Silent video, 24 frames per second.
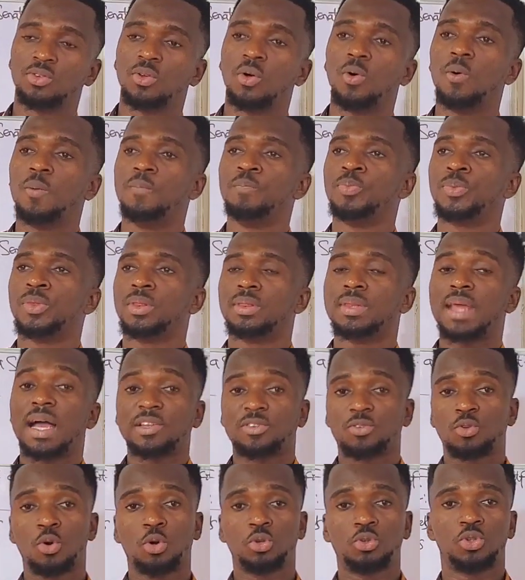So
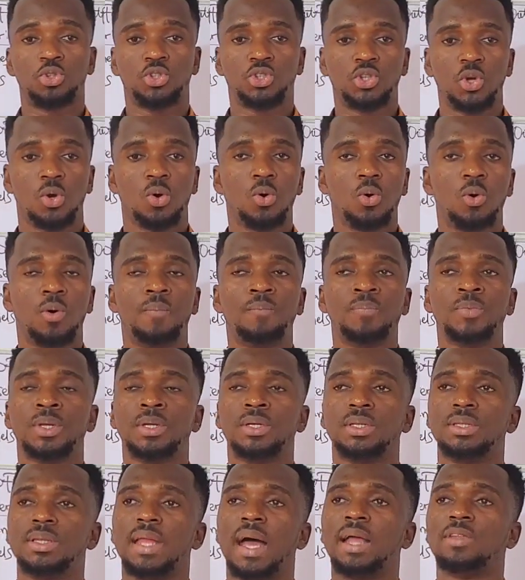that goes to show
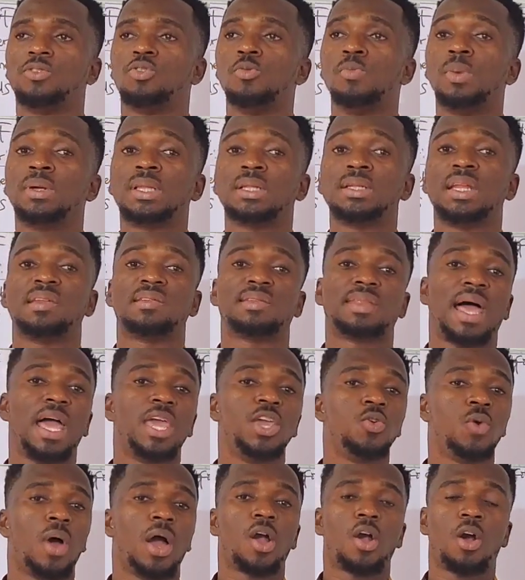that no matter the
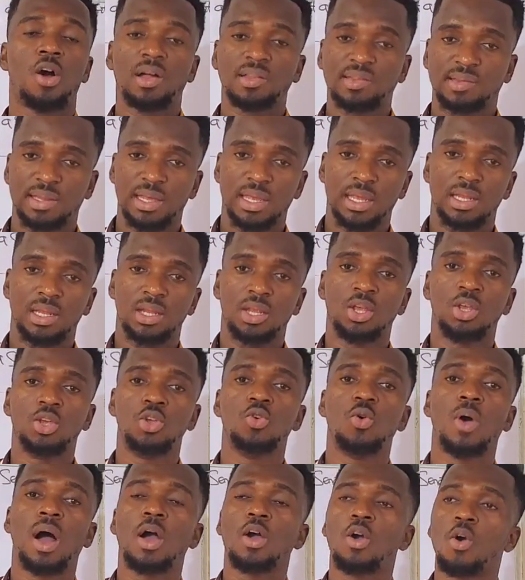style you are cutting,
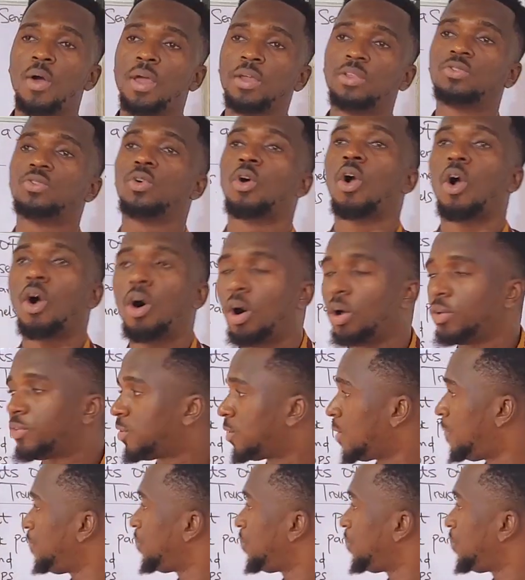you are going to cut